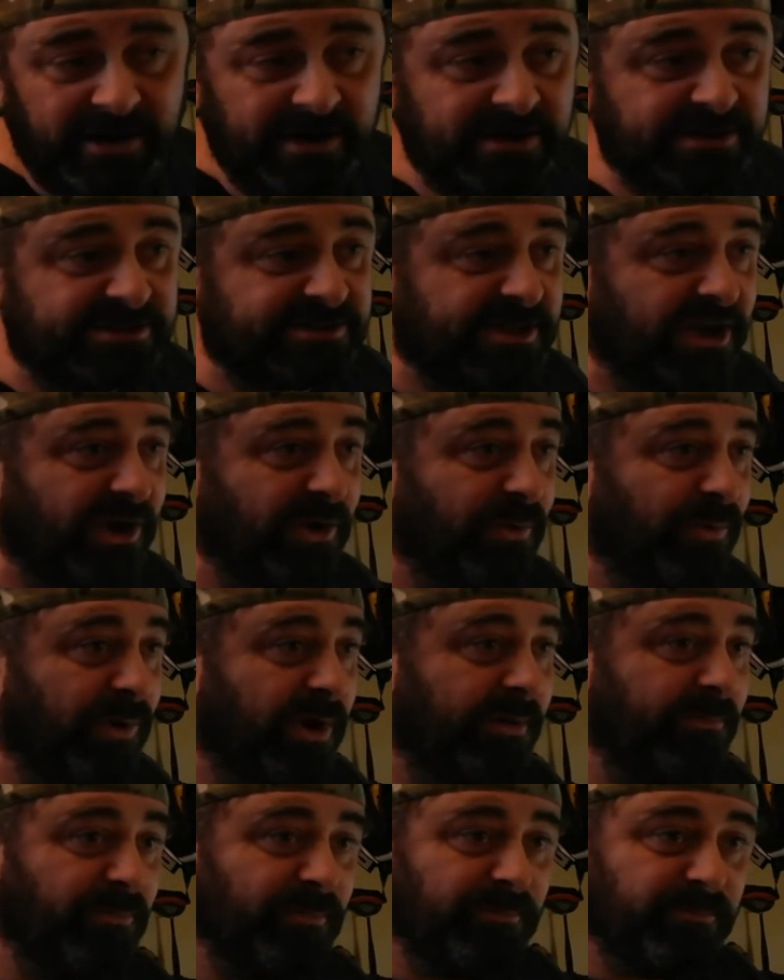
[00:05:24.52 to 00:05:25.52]

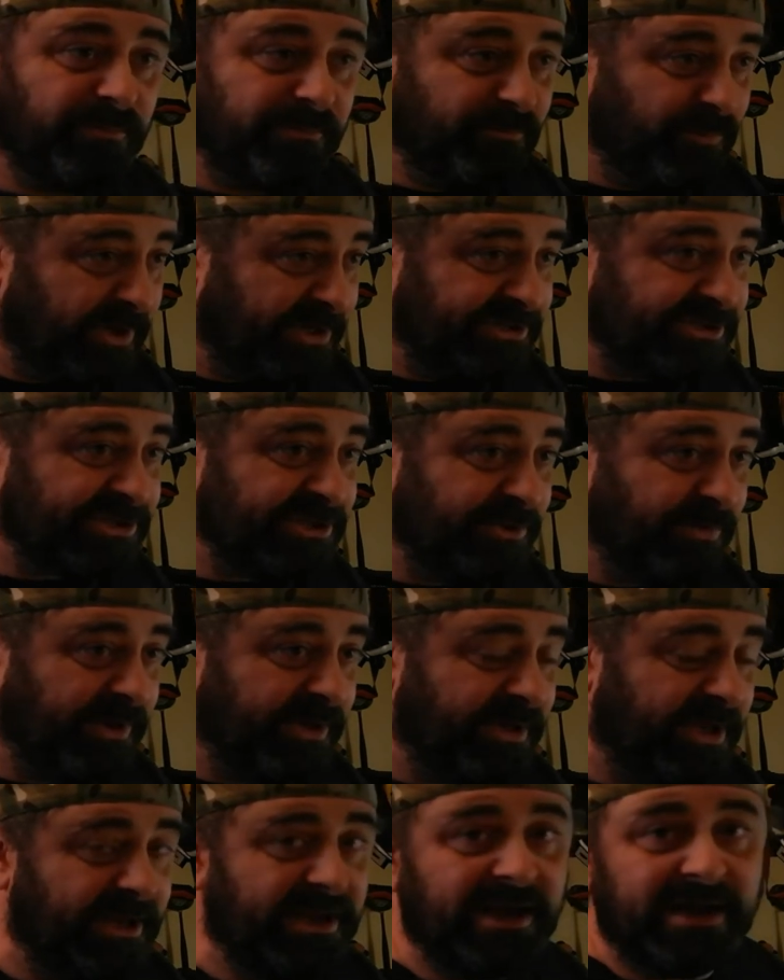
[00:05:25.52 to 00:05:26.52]
So when it's too
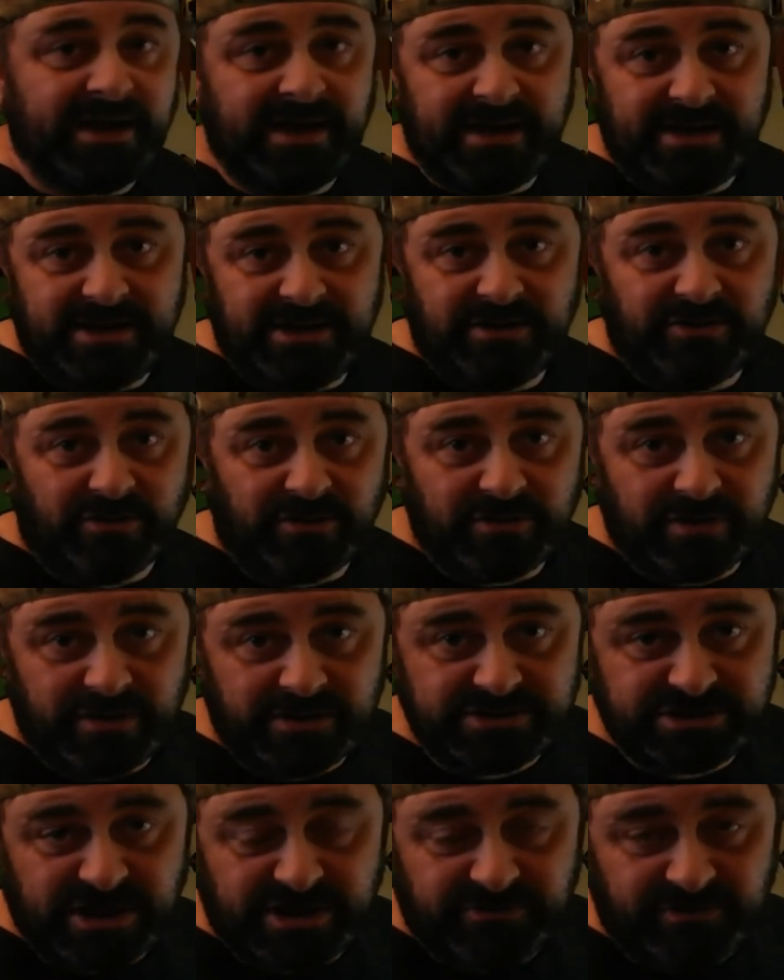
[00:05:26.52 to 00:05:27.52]
windy, you're not going
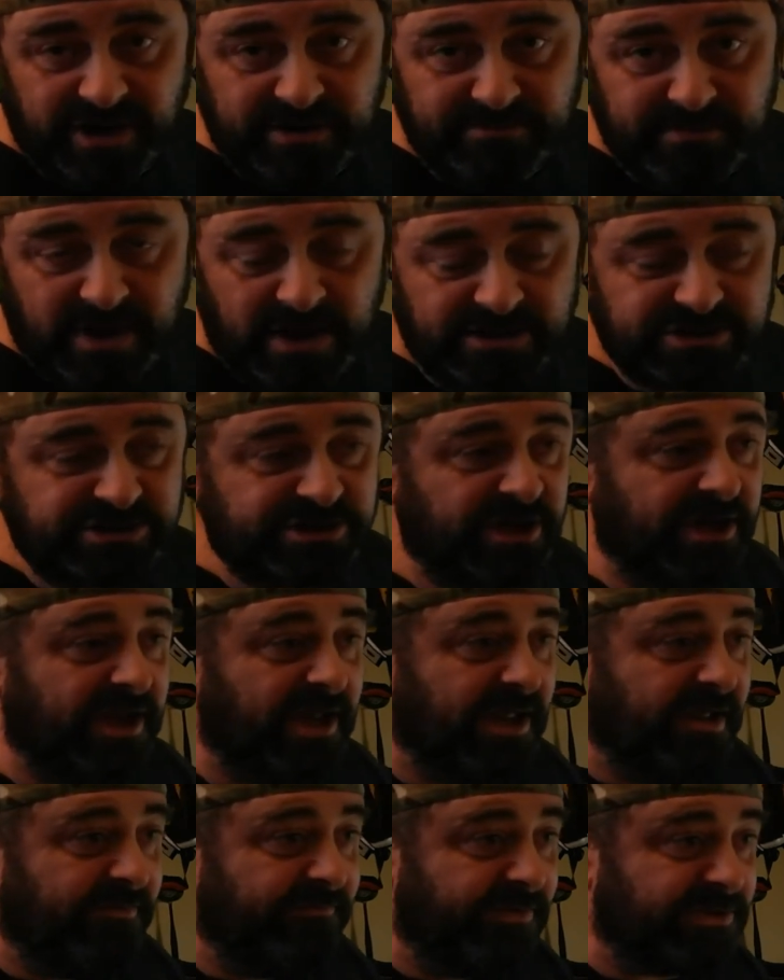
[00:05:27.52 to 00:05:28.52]
to generate much.
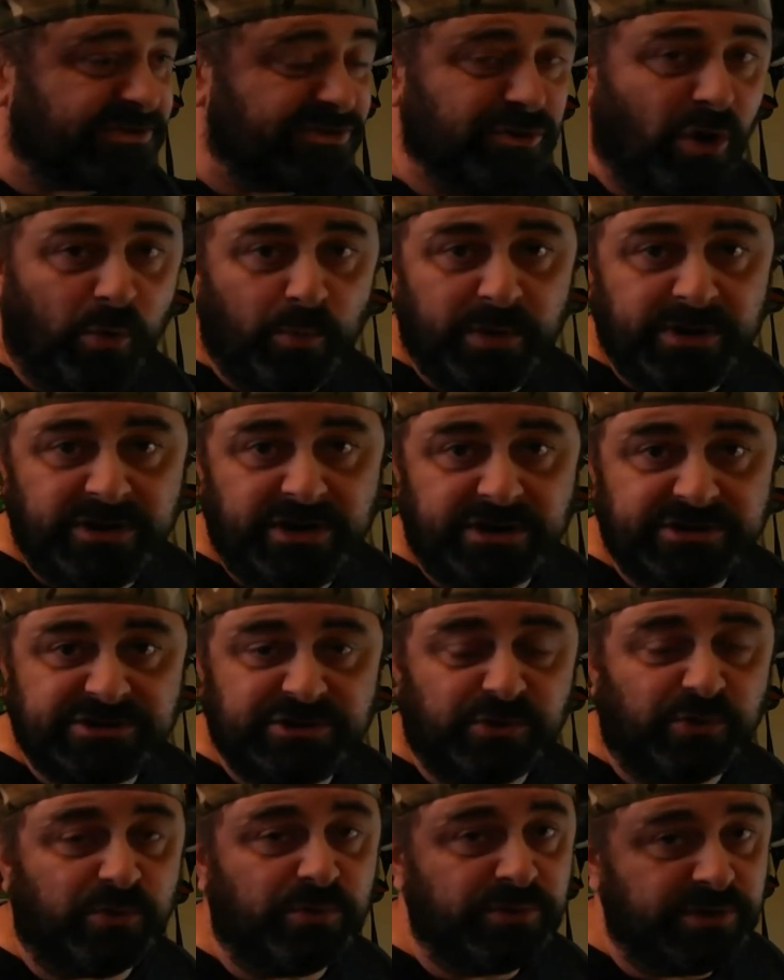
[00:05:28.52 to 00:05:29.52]
If it's not windy
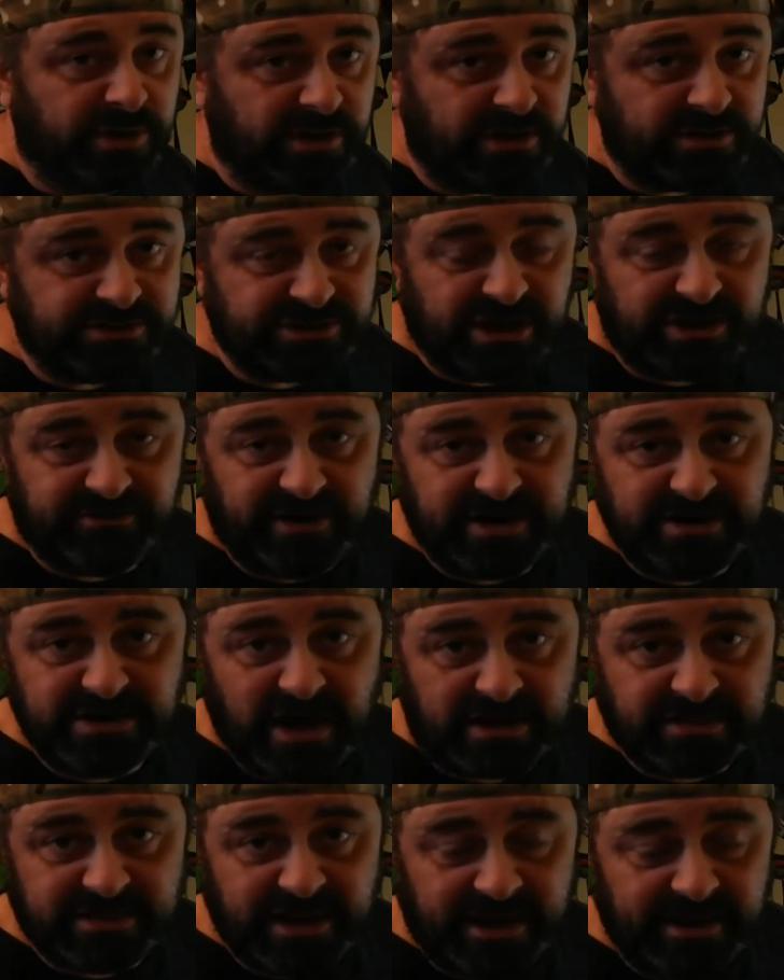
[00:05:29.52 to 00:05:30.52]
at all, you're going to generate
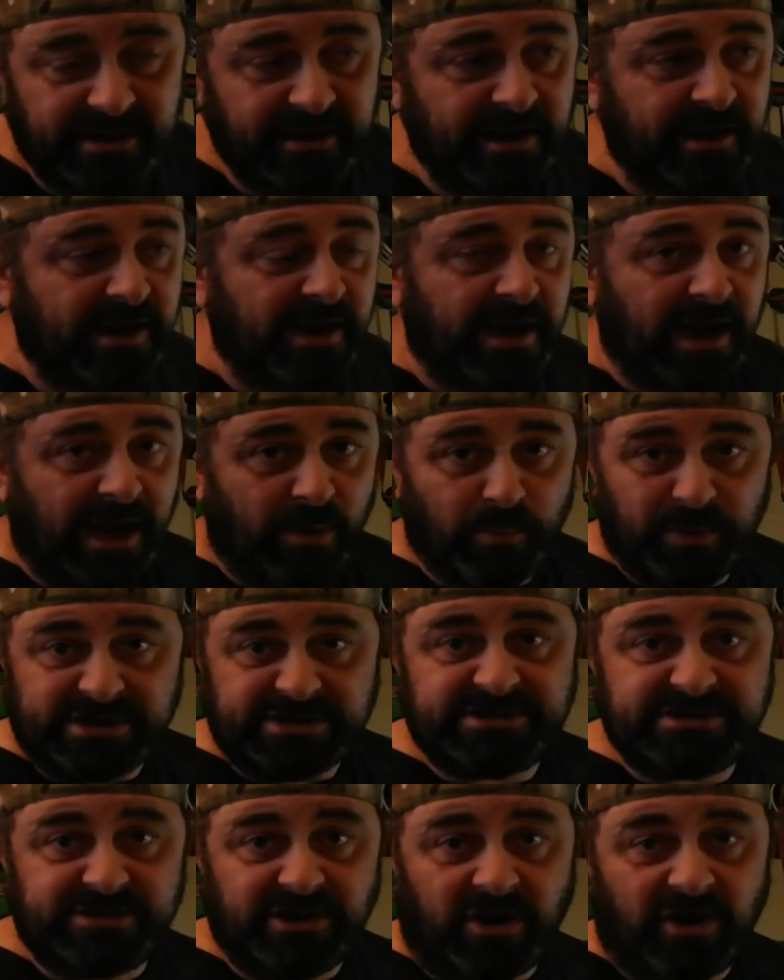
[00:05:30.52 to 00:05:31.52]
nothing. And when
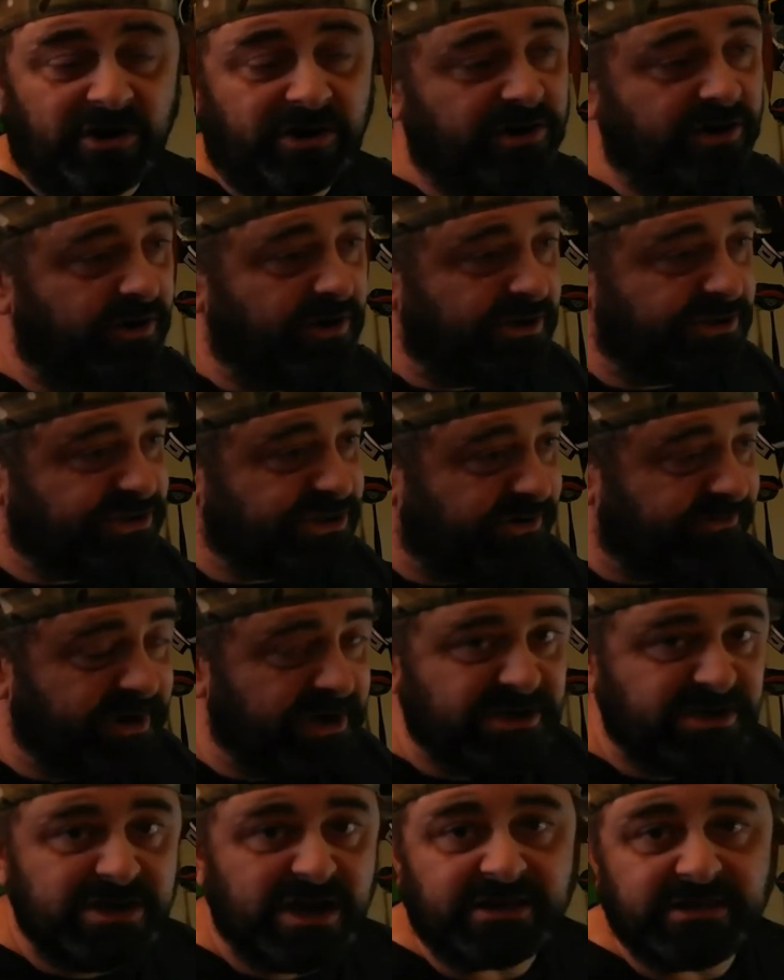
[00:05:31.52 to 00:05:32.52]
it's dark, you're going to
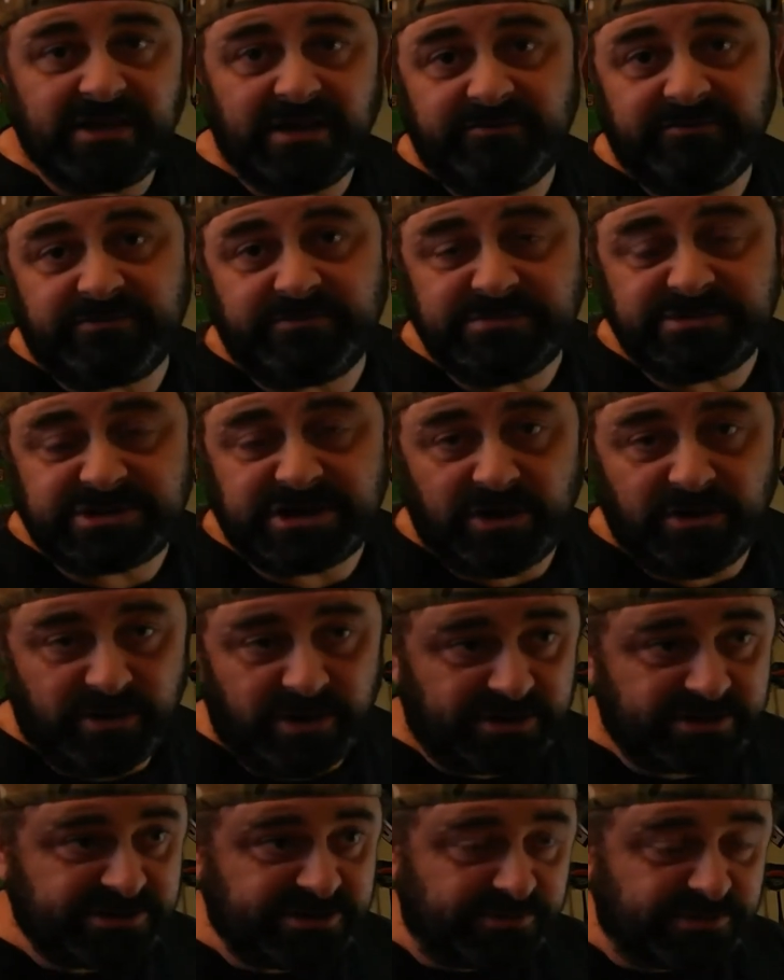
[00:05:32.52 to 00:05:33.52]
generate nothing from
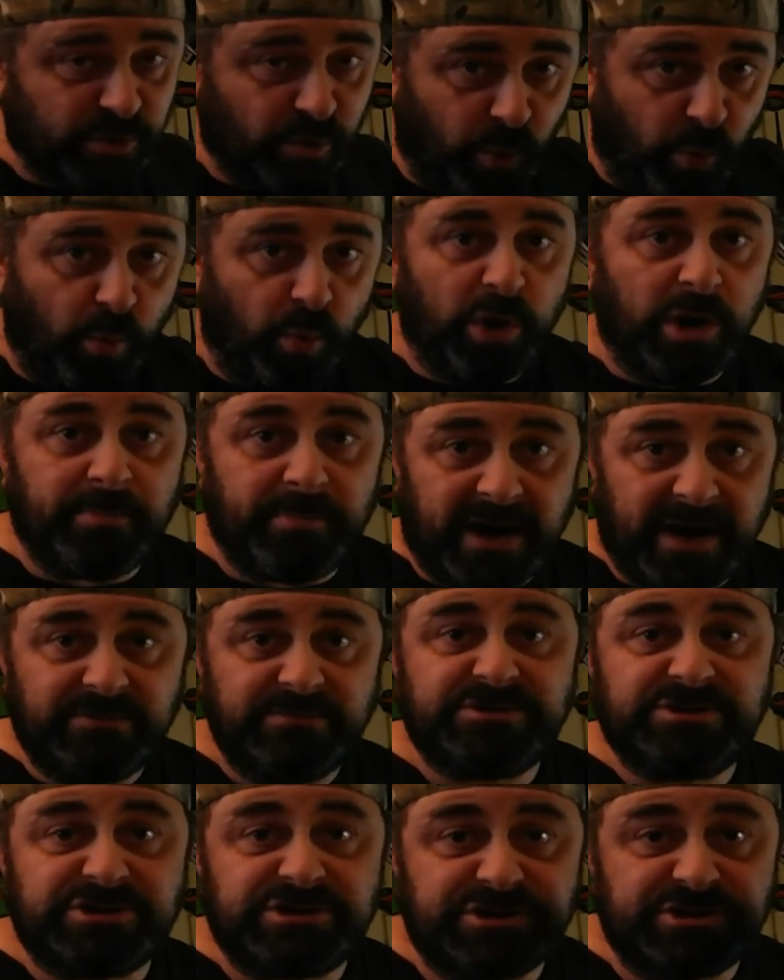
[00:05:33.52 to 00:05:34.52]
solar. So it's all
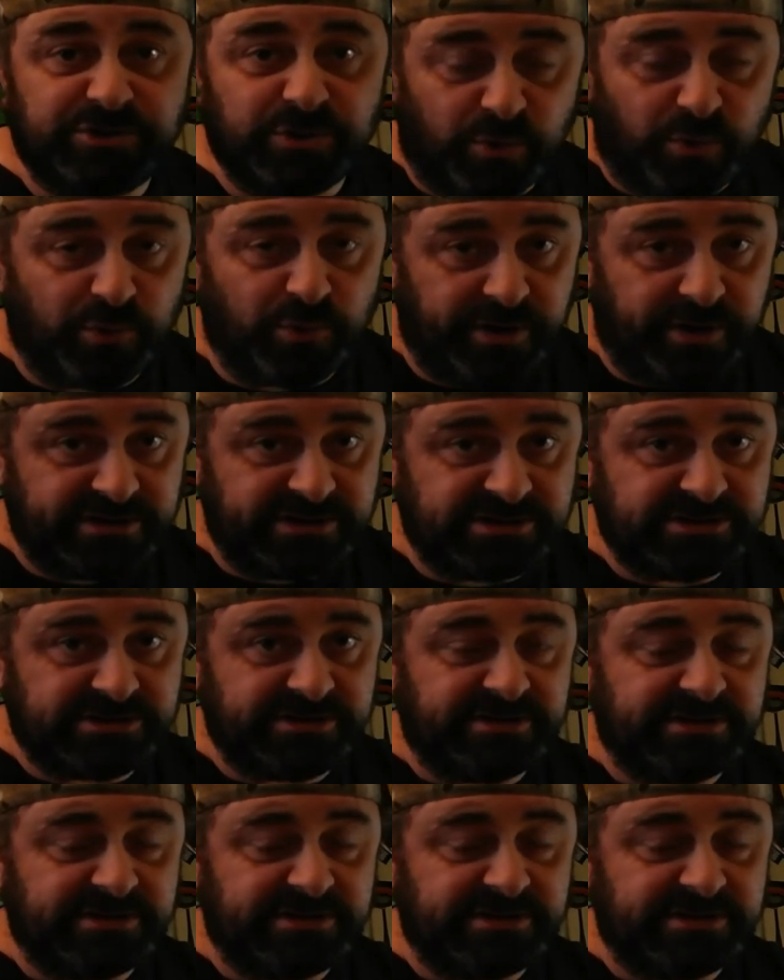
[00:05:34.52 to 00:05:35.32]
about storage.